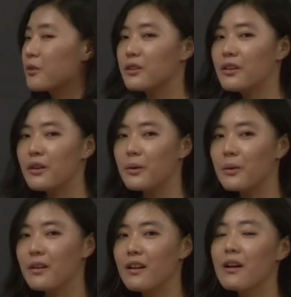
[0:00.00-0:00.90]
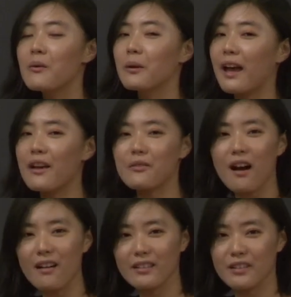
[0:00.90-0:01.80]
for u, we have
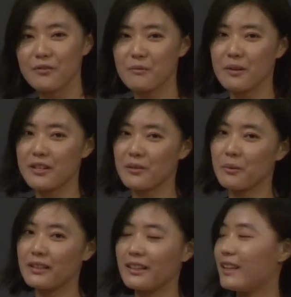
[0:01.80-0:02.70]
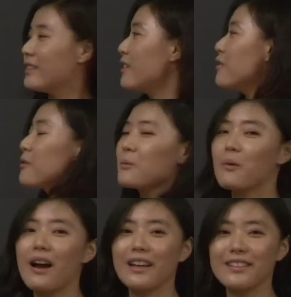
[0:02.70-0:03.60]
all the information we need for
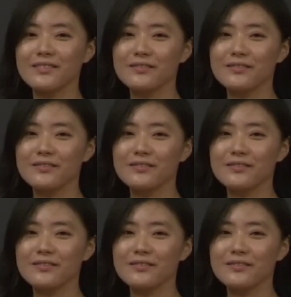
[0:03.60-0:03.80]
y.